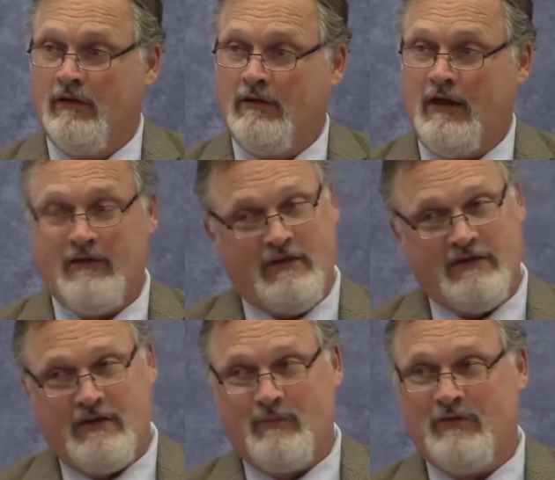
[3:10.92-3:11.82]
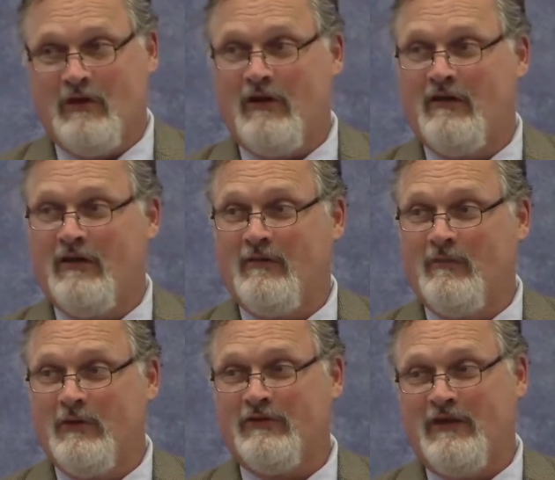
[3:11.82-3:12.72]
Now, I've ended up
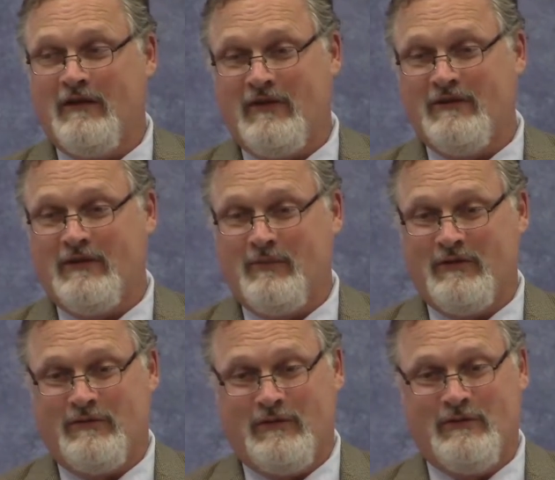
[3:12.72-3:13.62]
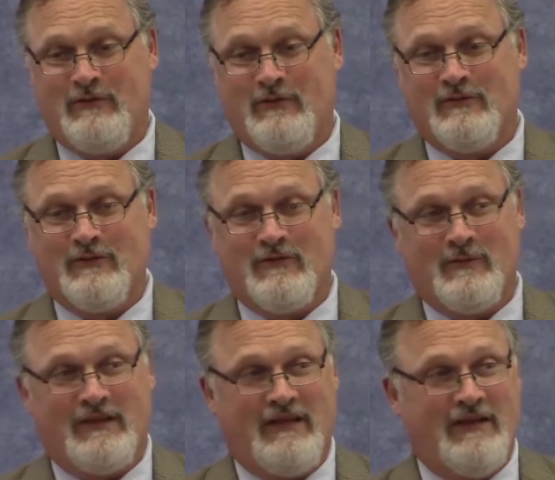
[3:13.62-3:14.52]
in a few of those over
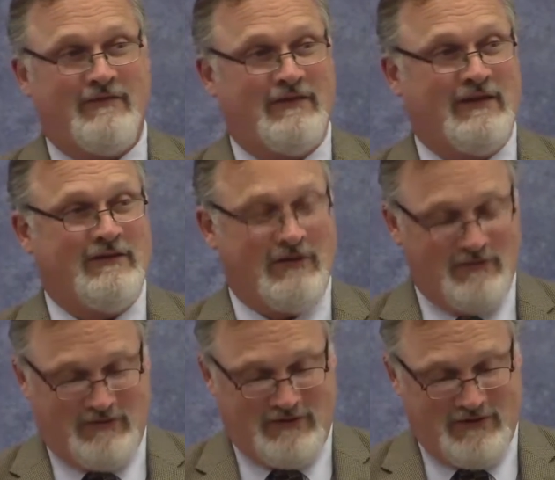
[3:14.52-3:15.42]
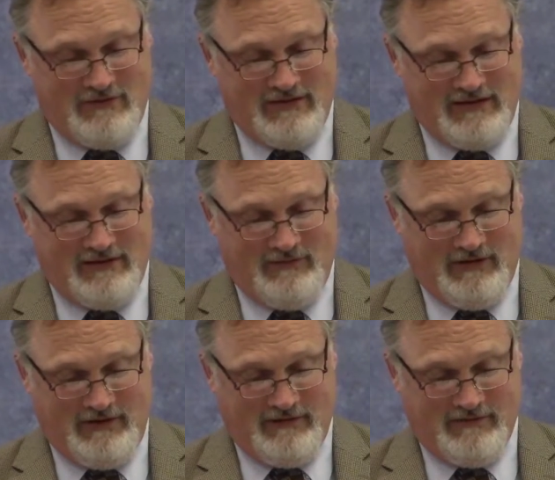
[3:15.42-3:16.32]
my life, and they don't go
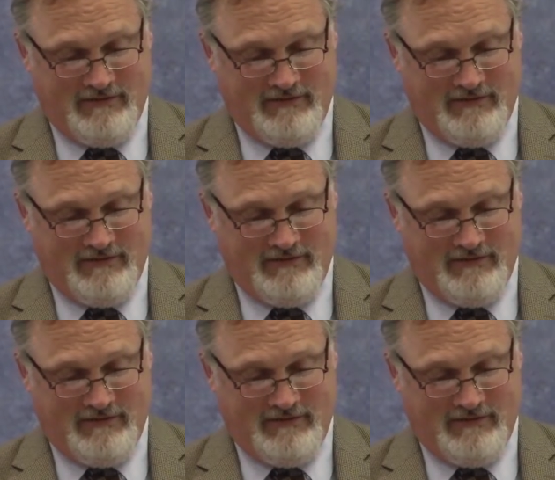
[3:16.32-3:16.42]
anywhere.